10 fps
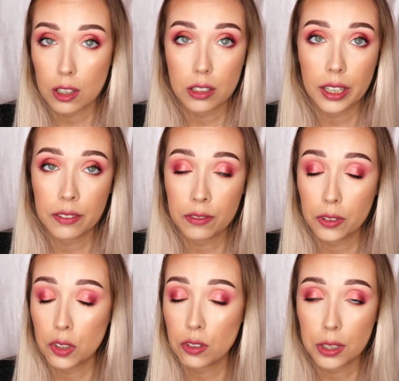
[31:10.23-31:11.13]
All the
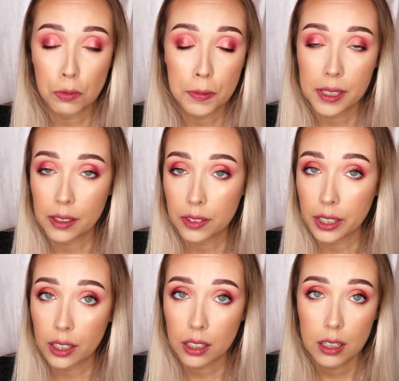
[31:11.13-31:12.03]
info you need will be down
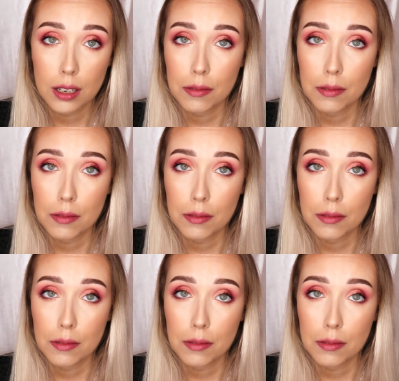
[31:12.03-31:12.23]
there.